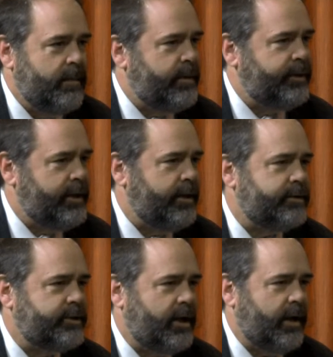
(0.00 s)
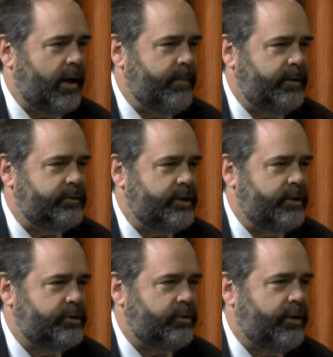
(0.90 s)
But the other side, I'm
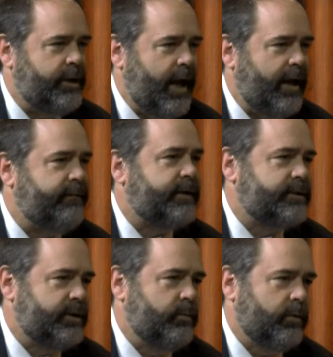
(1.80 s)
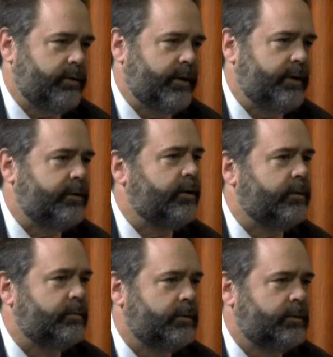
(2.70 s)
interested in sort of the advocacy work that you do.